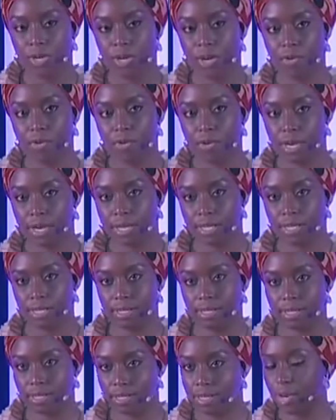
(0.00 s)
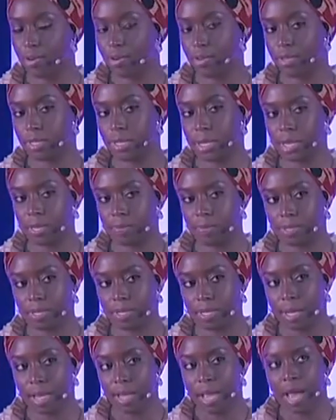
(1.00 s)
creates
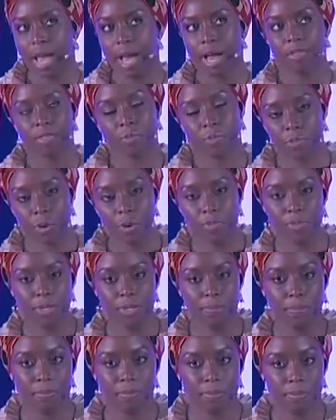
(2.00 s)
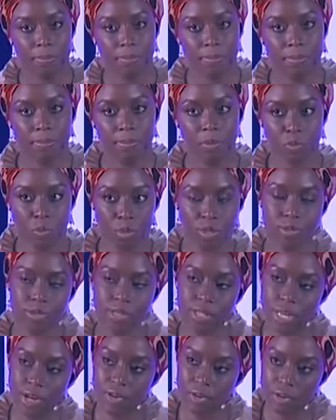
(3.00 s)
stereotypes, and the problem with
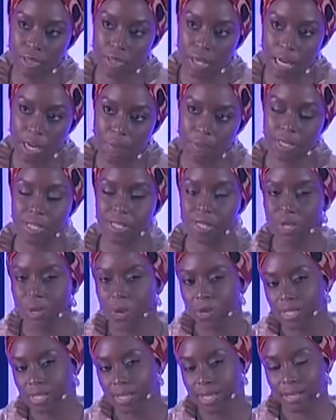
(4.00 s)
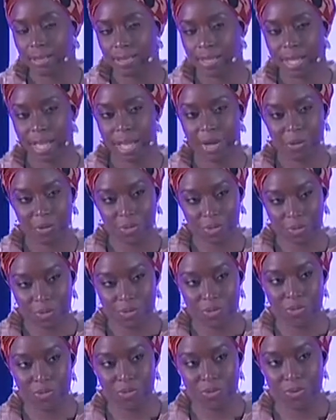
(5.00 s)
stereotypes is not that they are
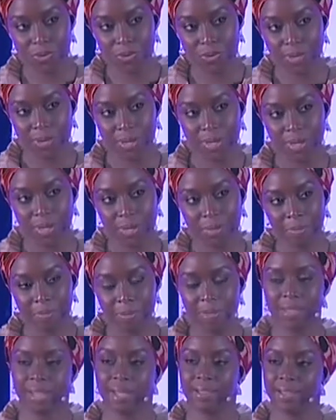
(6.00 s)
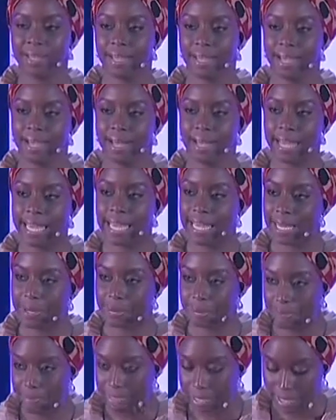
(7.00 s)
untrue, but that they are
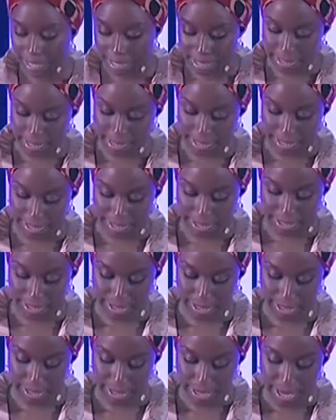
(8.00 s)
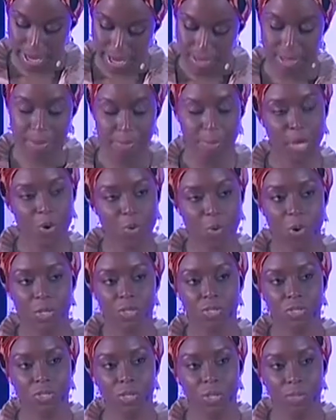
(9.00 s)
incomplete. They make
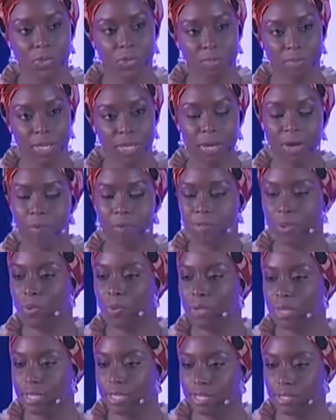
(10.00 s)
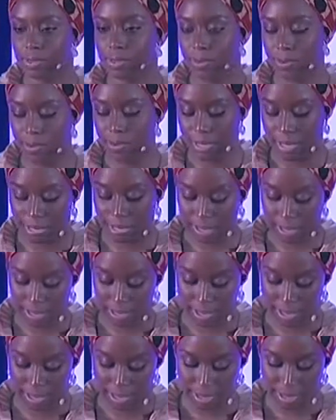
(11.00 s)
one story become the only story.
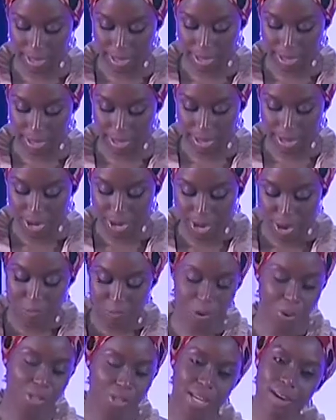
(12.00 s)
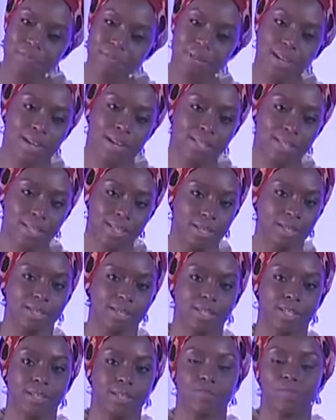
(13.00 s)
Of course, Africa is a
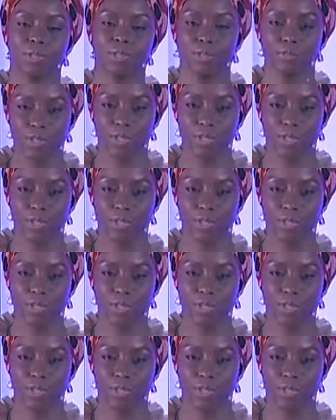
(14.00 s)
continent full of